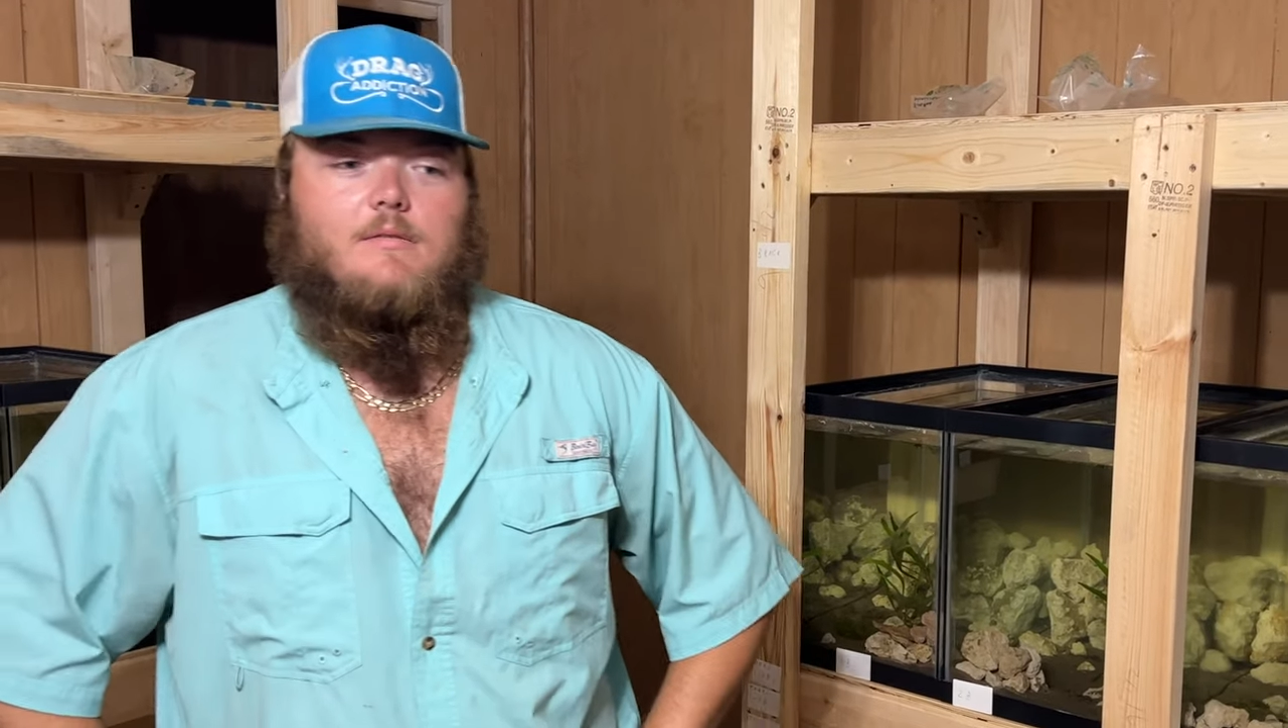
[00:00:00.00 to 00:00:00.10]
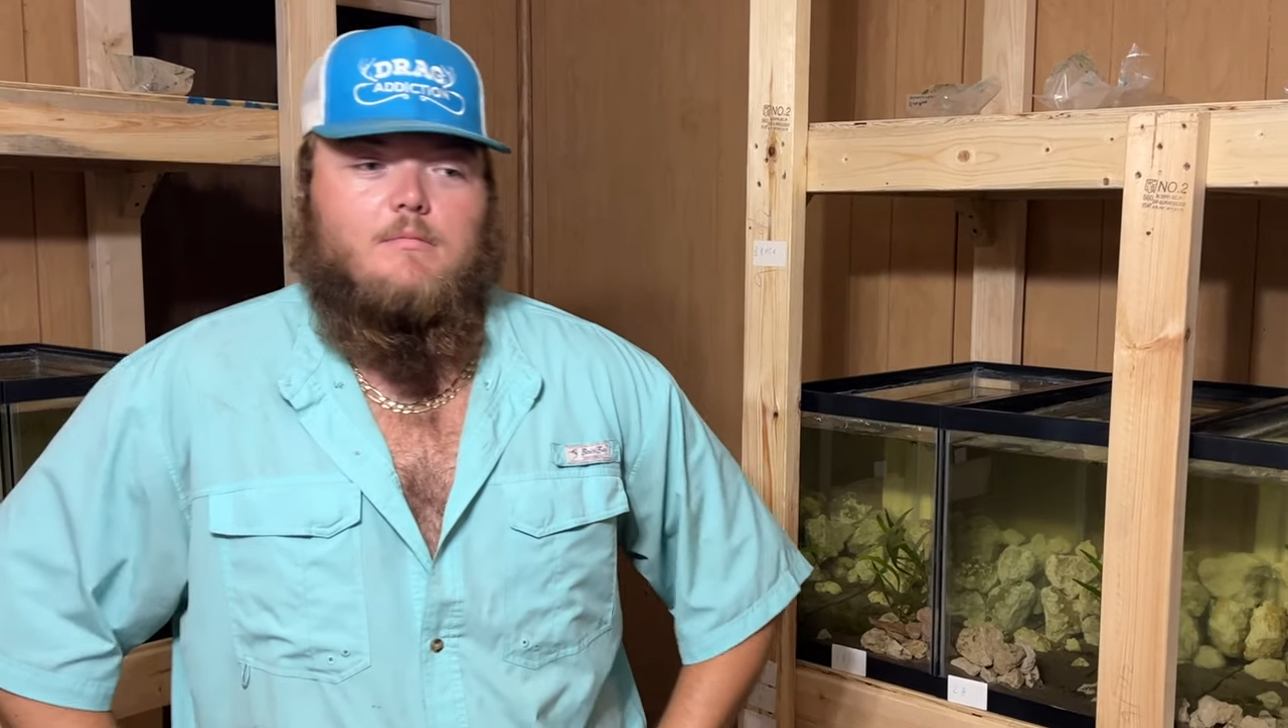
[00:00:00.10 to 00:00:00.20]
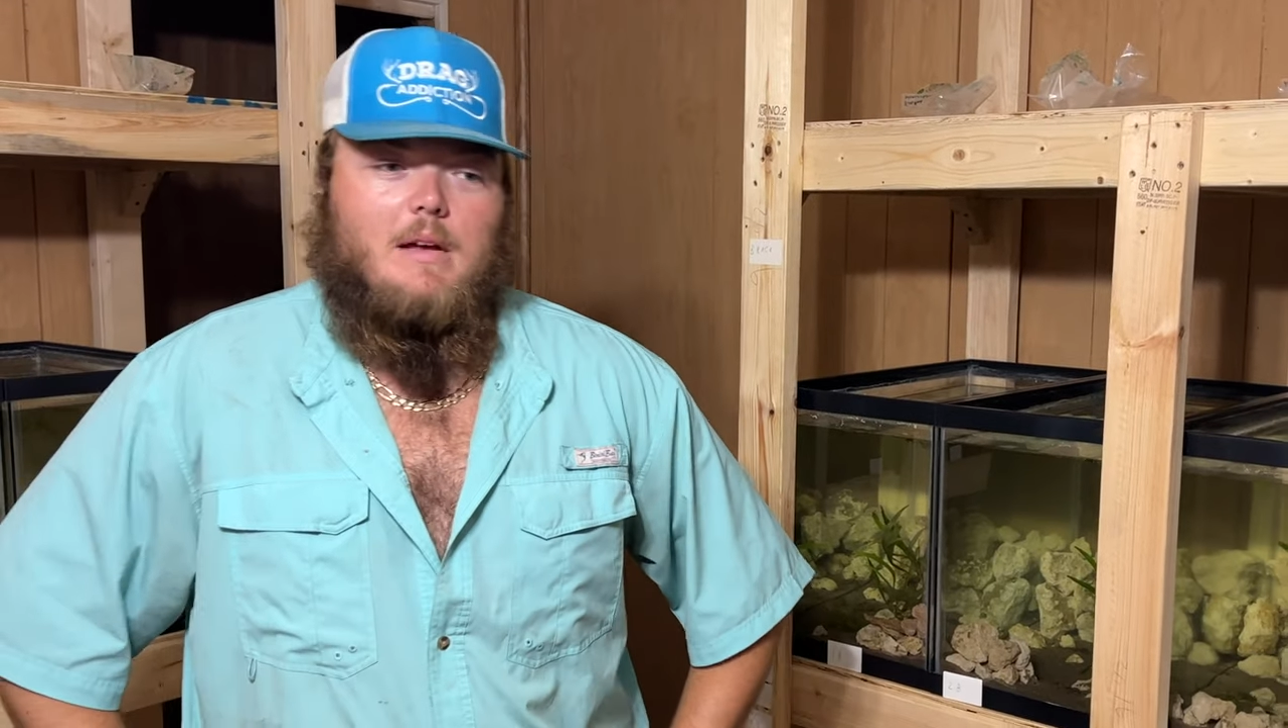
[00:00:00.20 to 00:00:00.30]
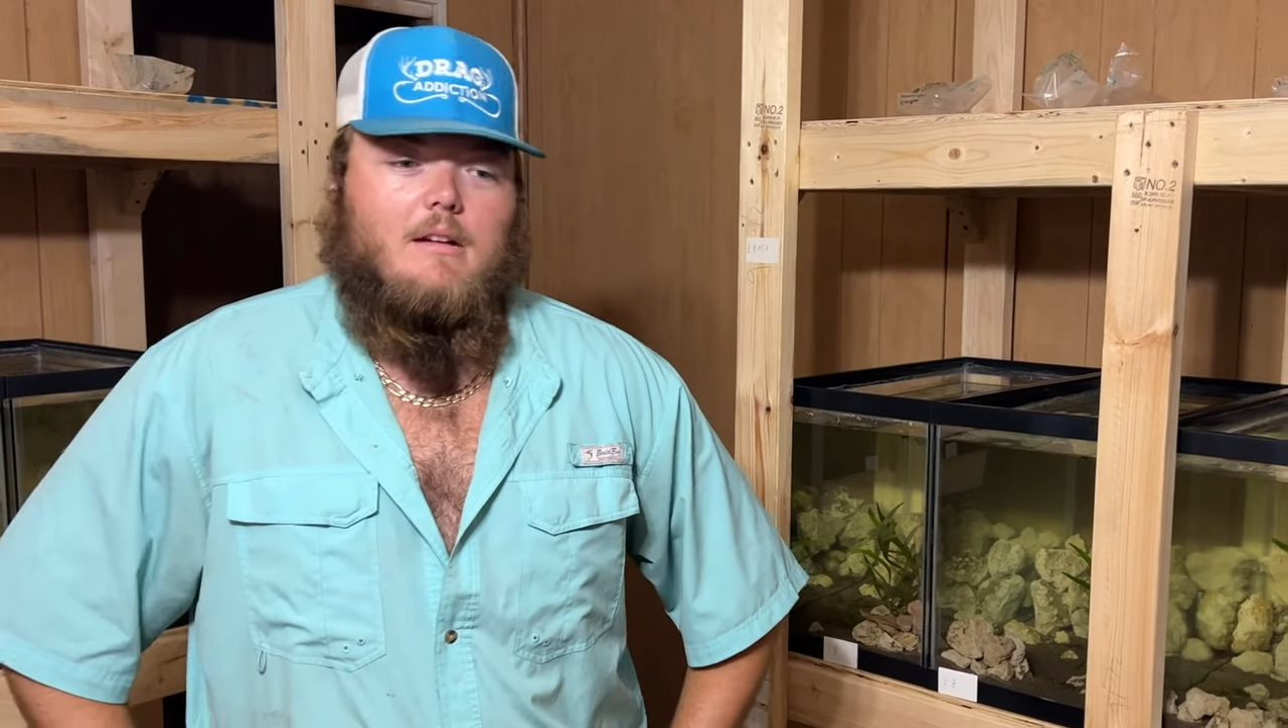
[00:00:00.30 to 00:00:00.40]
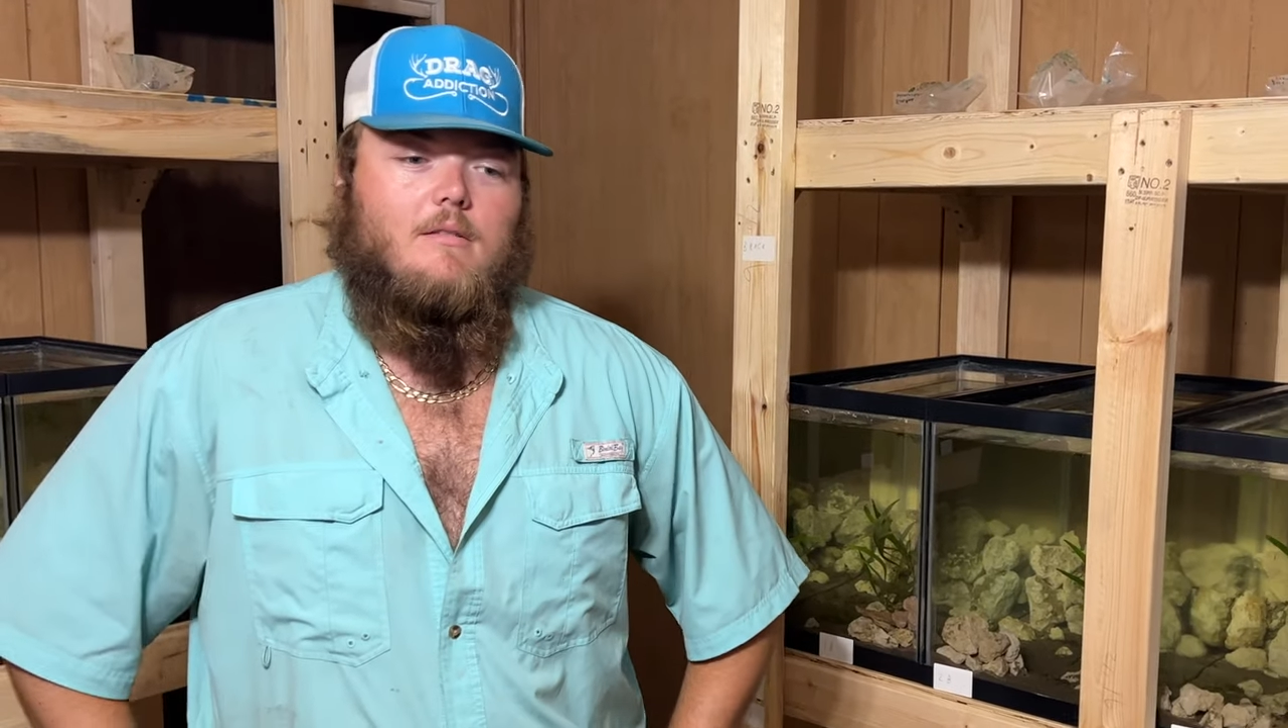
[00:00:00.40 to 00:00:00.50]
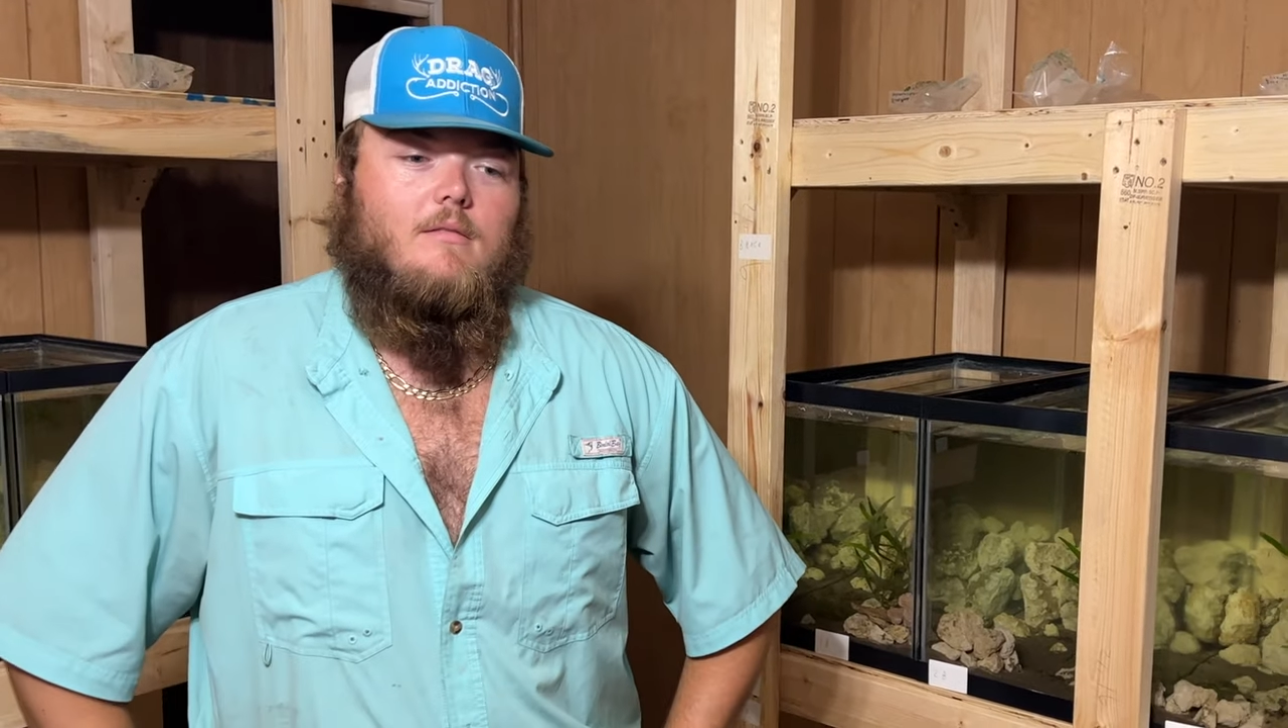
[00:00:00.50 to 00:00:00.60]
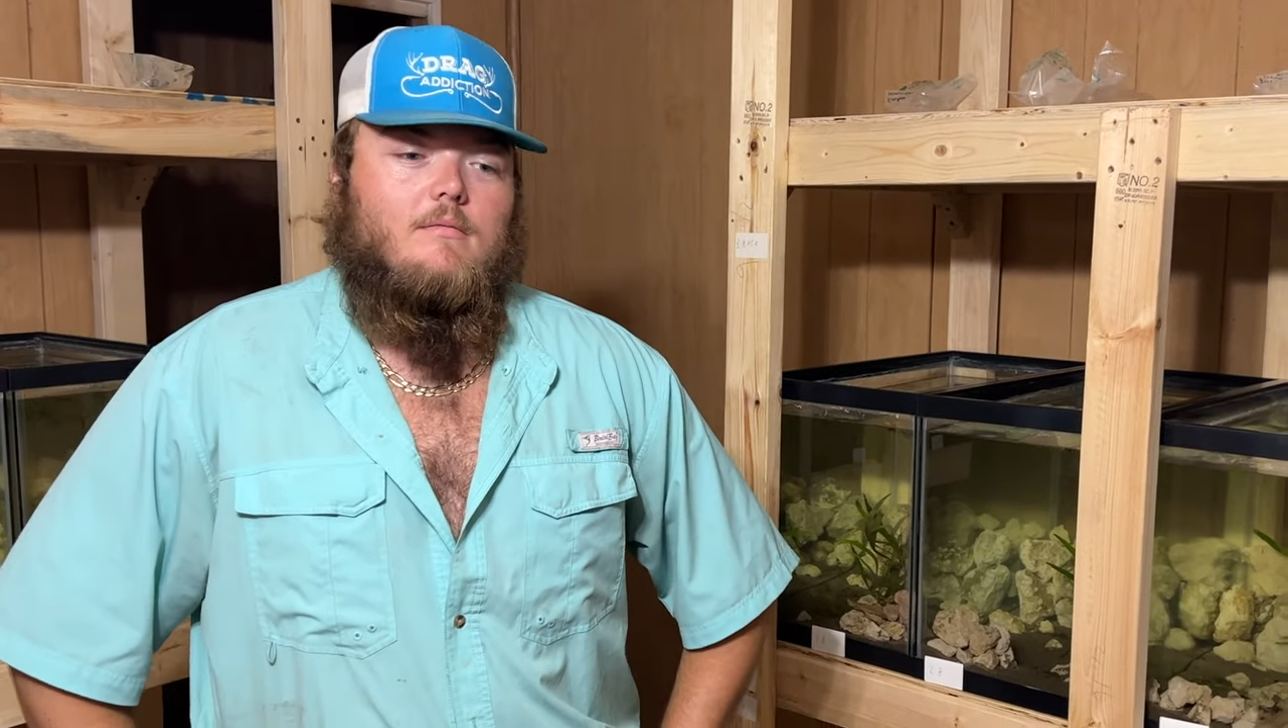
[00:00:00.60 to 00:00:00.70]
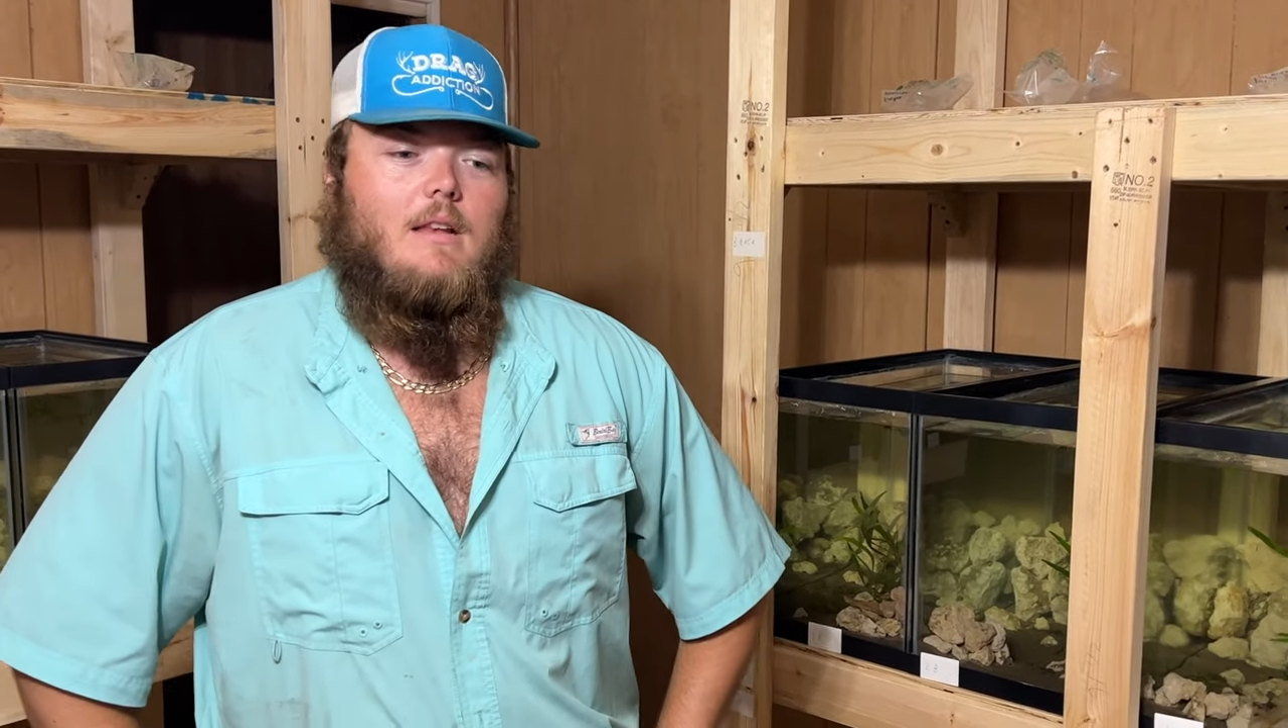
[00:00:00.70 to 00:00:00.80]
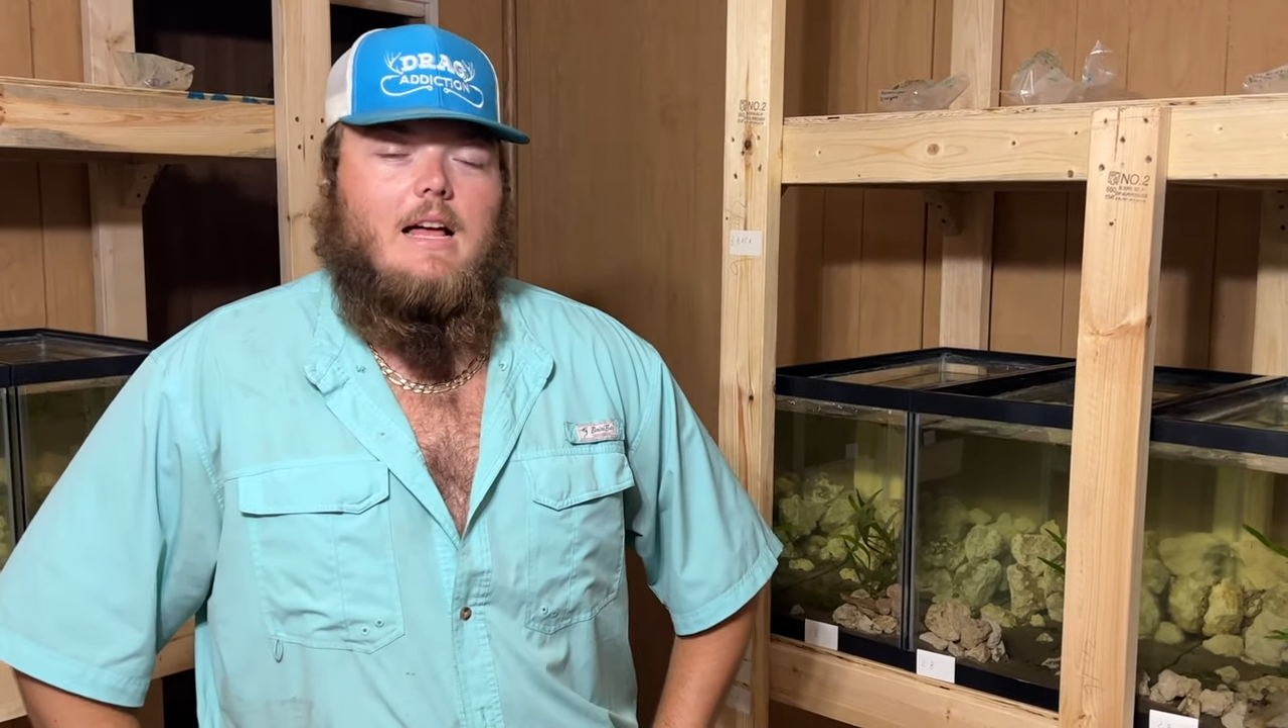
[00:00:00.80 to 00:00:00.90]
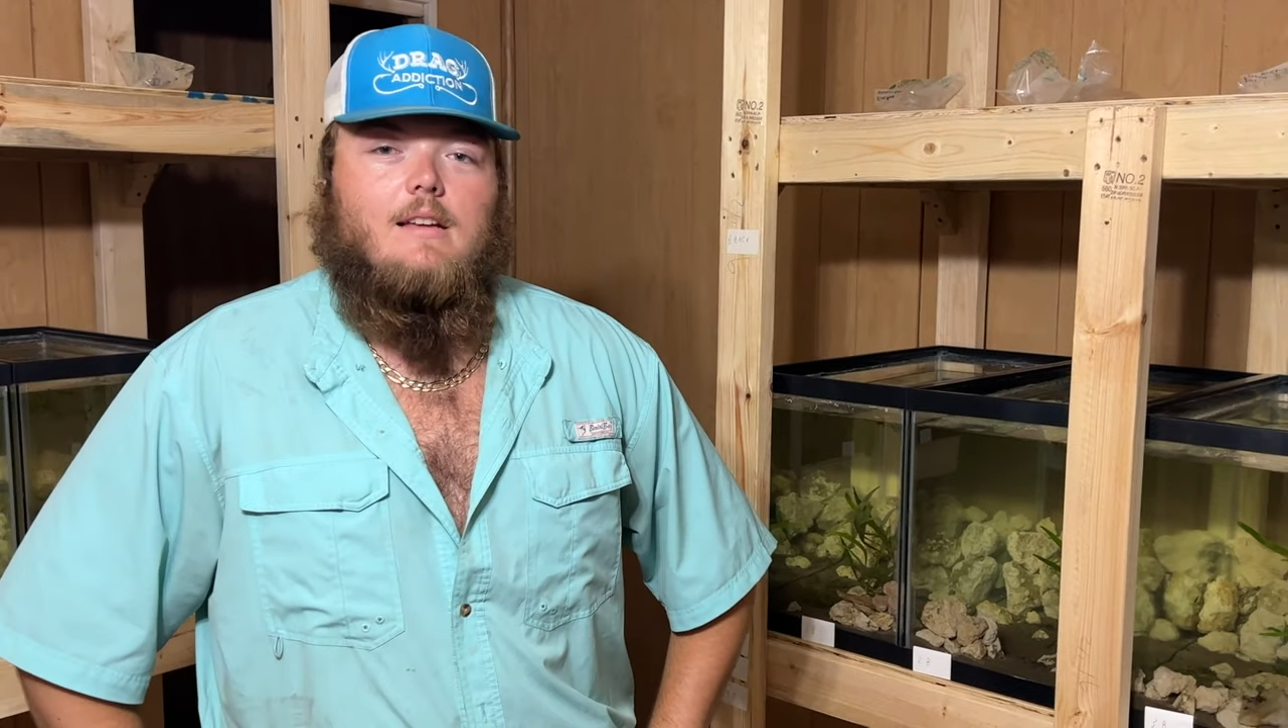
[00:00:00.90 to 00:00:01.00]
about
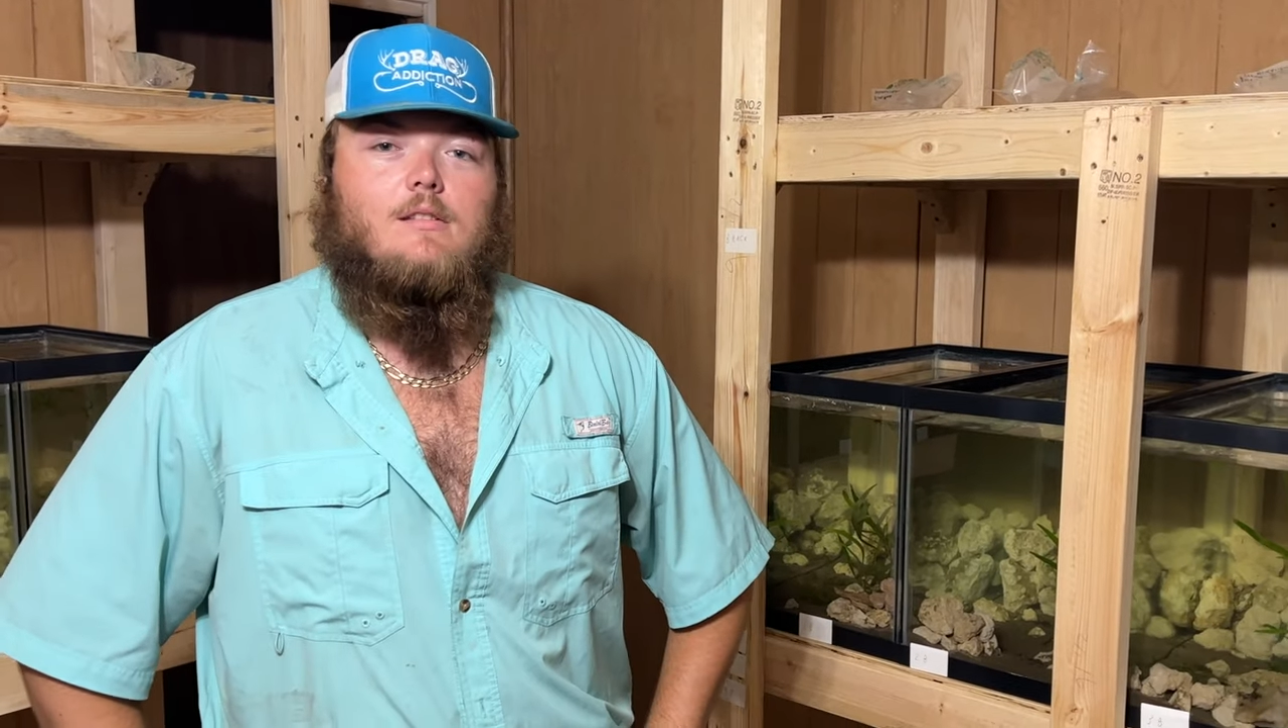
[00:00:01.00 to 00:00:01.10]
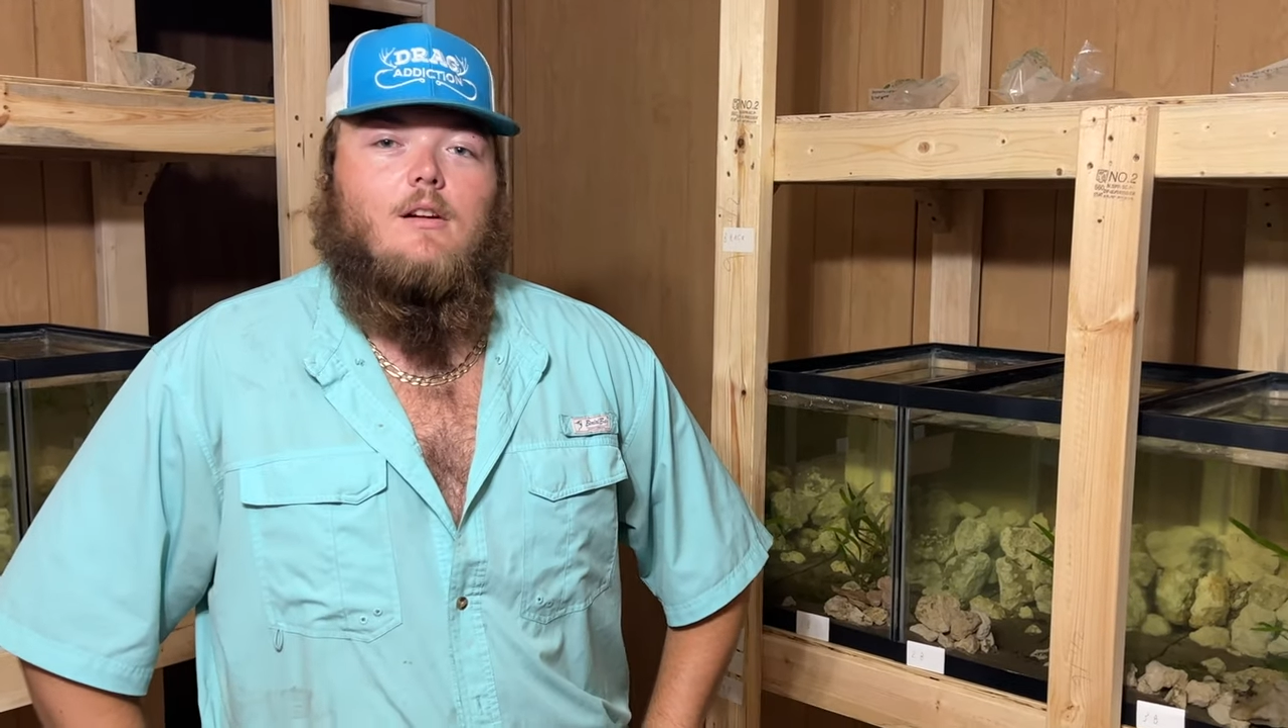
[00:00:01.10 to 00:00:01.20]
the last